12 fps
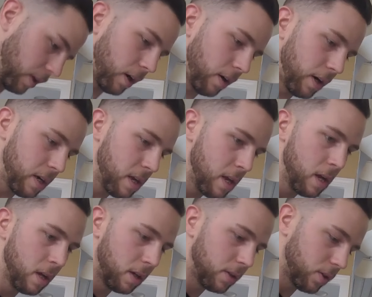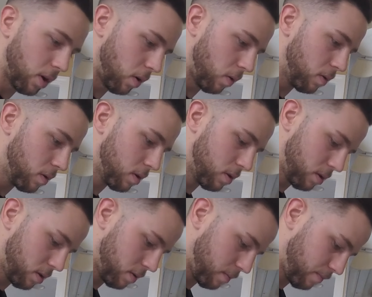All right, so
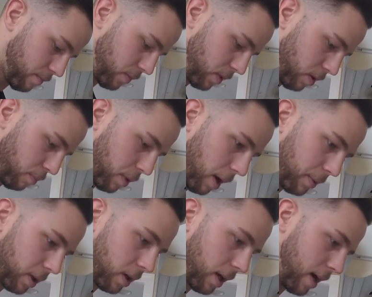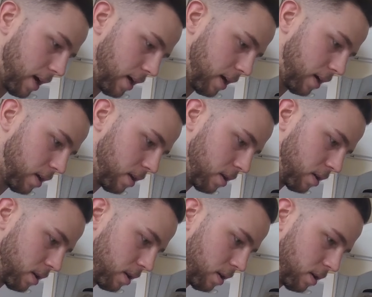probably gonna add
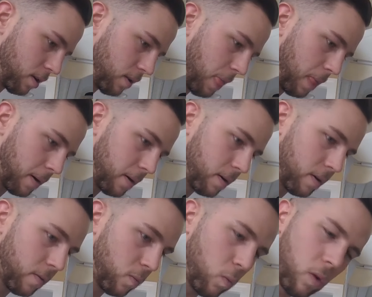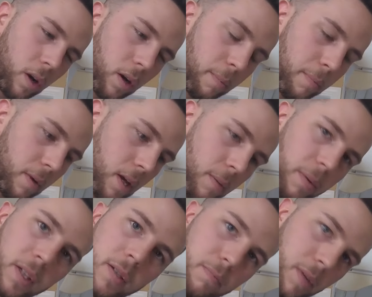1,
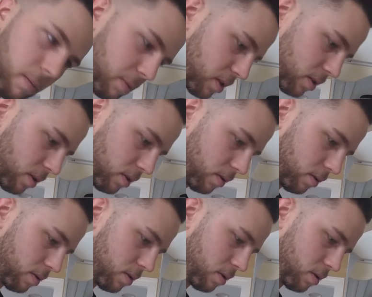maybe 2